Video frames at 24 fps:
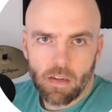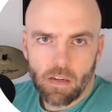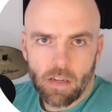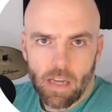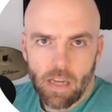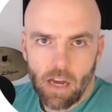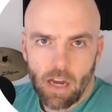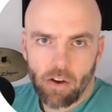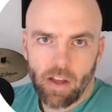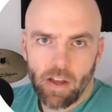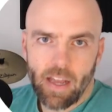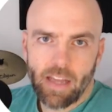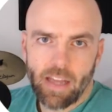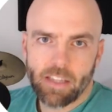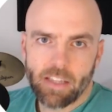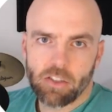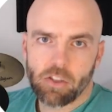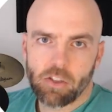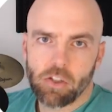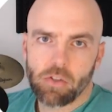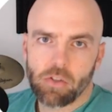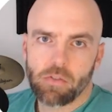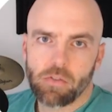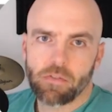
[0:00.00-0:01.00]
Now,
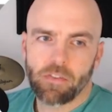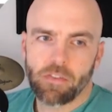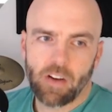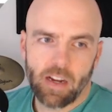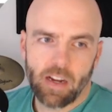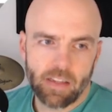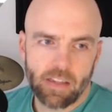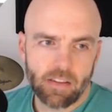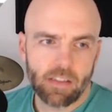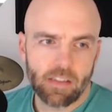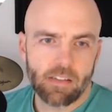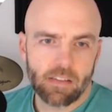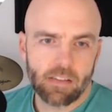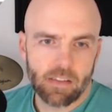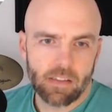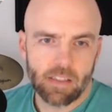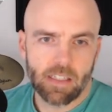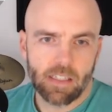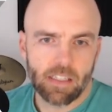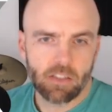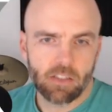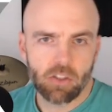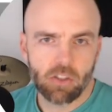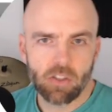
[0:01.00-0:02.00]
as you find these
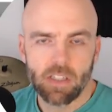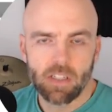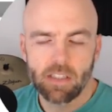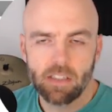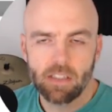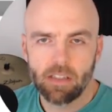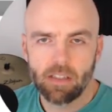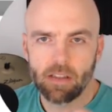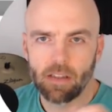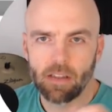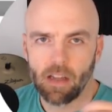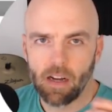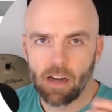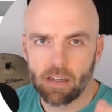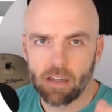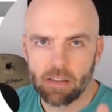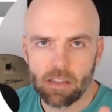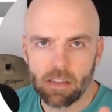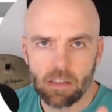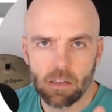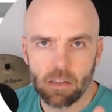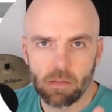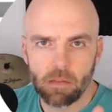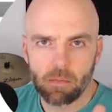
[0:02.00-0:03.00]
leads, you need to log
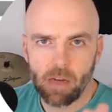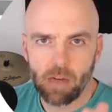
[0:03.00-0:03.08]
them